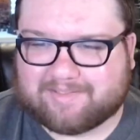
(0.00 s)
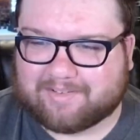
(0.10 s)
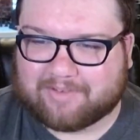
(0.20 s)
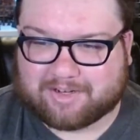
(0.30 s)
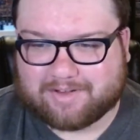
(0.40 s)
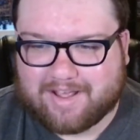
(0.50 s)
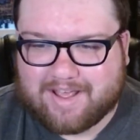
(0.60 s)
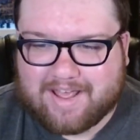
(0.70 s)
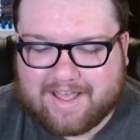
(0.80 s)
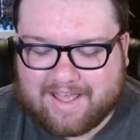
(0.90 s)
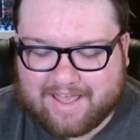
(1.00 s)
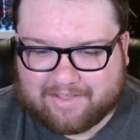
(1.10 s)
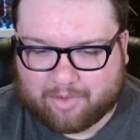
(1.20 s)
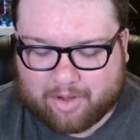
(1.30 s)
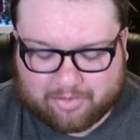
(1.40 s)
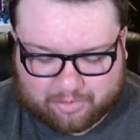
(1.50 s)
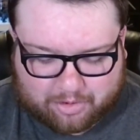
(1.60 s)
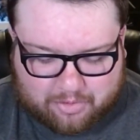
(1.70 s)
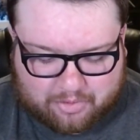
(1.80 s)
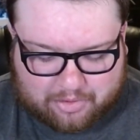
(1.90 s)
which is really
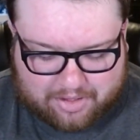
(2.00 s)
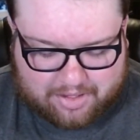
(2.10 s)
cool.